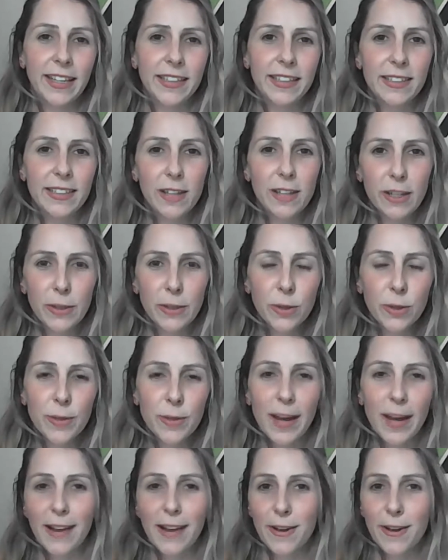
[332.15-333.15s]
And I thought
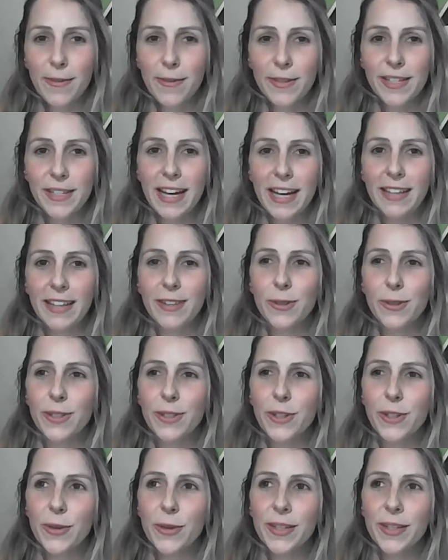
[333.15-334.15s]
about it over the day, and I thought,
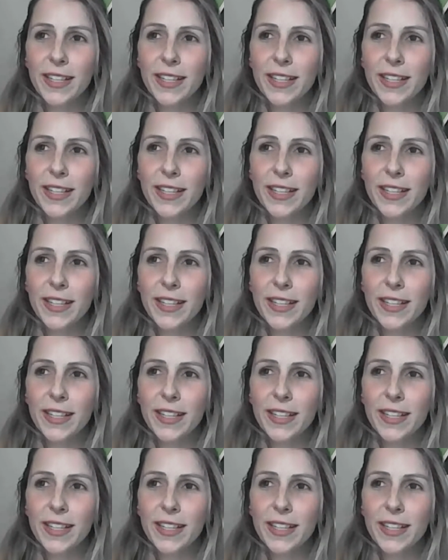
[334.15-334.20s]
you know what,